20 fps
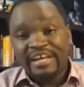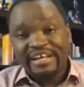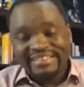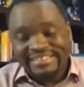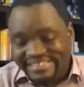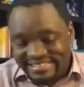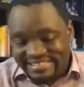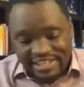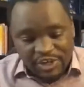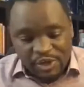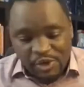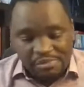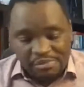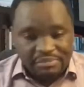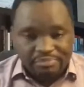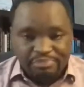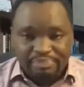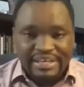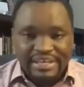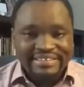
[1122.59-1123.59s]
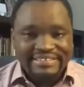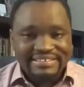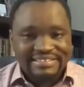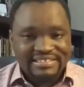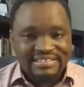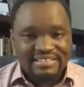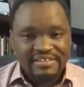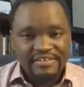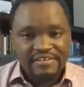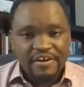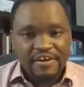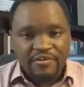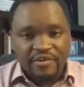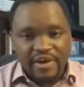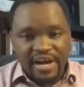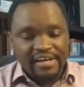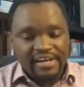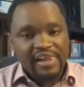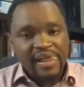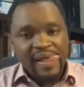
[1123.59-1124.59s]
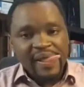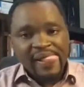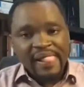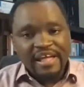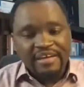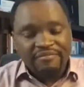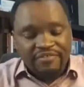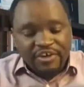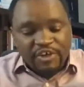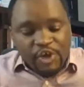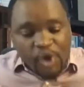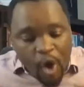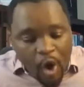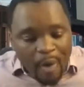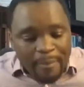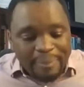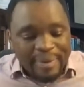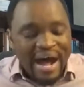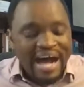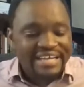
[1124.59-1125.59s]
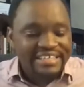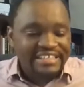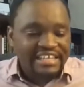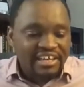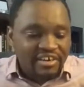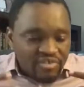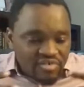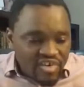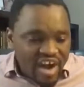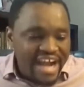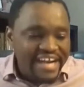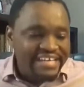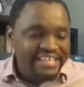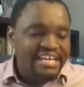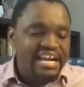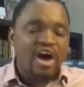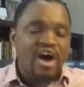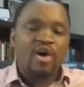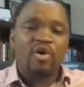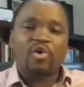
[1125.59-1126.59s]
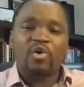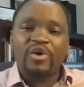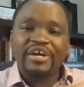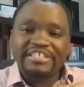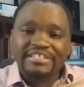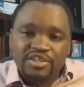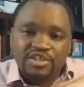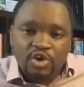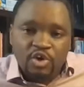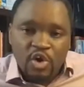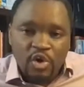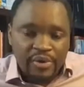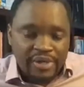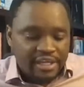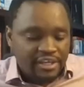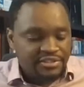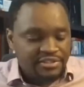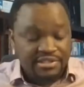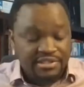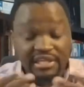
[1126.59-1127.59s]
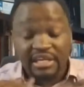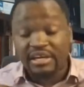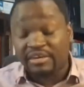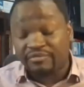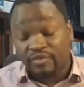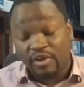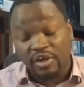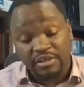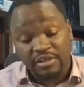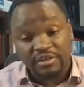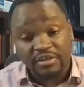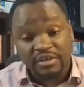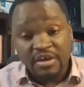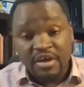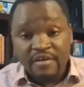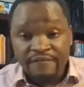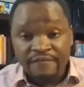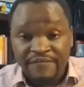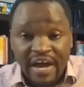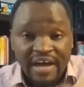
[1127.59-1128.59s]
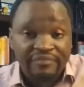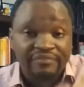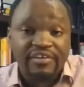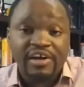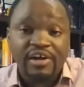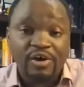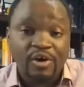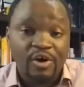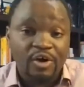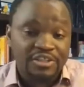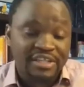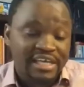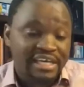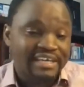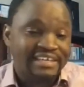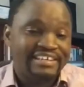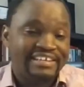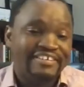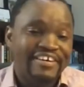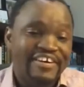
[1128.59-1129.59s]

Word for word: These are human beings, all right? Even your partner right now is growing. You see, I've got a five year old kid.